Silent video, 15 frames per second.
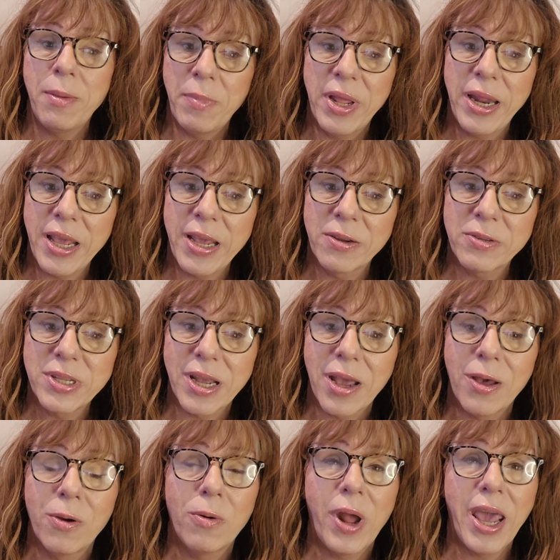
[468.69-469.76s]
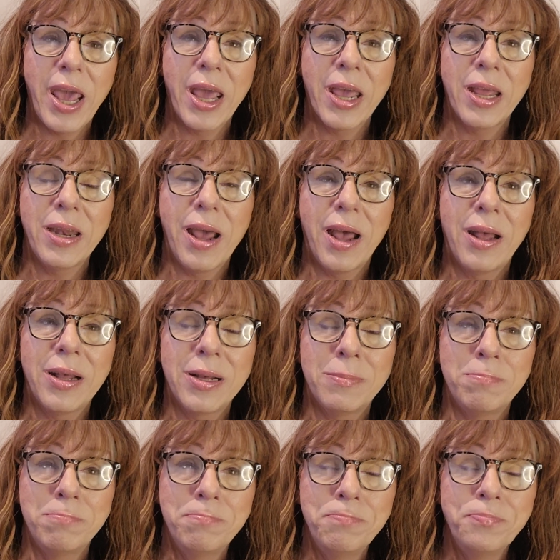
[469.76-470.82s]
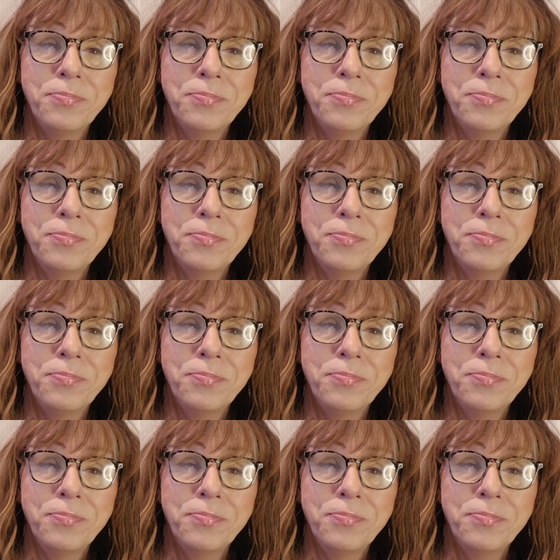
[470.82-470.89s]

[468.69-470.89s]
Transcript: many years ago. And